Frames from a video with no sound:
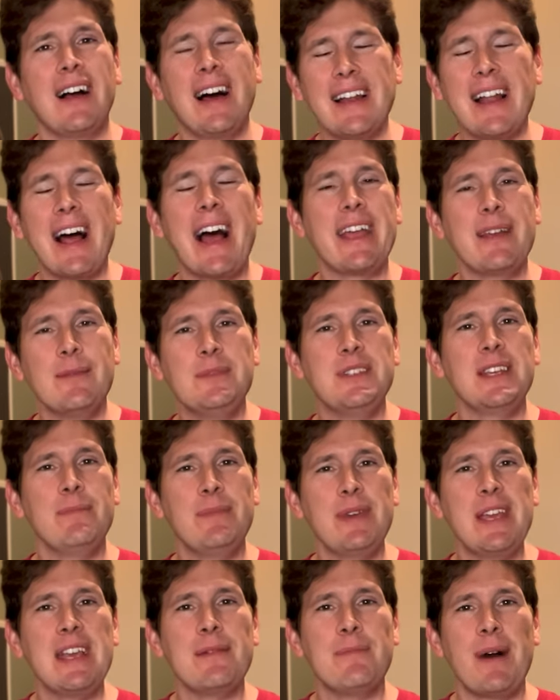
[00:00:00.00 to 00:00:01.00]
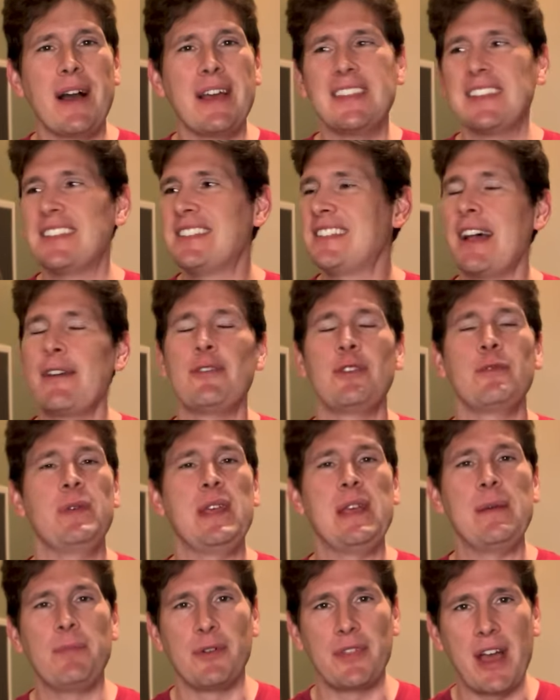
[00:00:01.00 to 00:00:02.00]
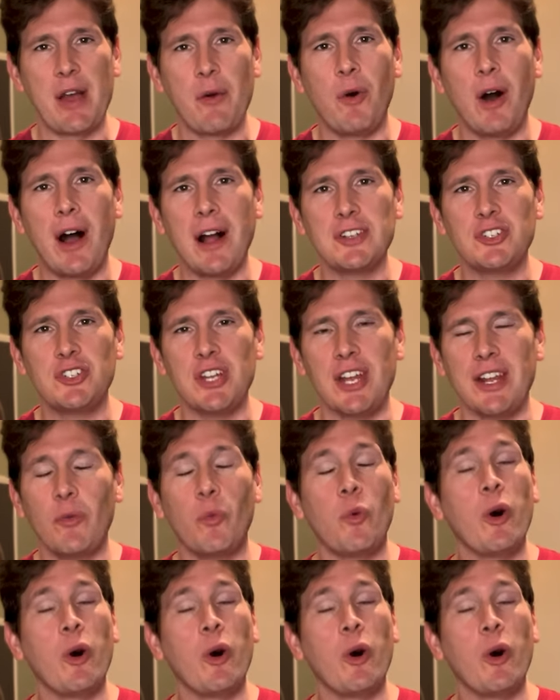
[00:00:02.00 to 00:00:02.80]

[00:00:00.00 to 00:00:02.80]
on IMDb by the 7 people that watched it.